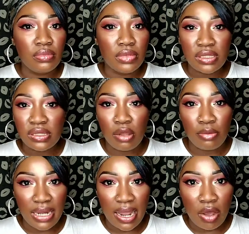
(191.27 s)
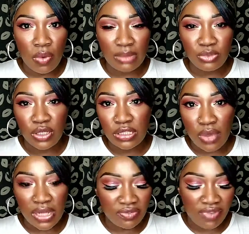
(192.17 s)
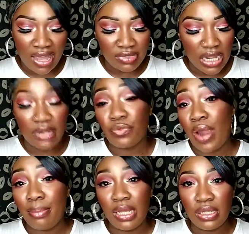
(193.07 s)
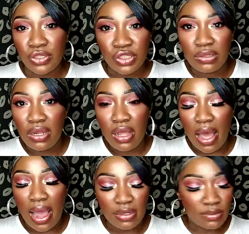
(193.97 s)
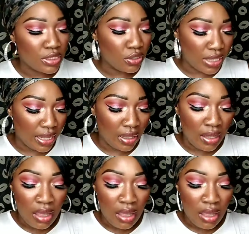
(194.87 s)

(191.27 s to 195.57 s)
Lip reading: just slow me down while I'm trying to swatch if I have to unwrap each item. So yeah,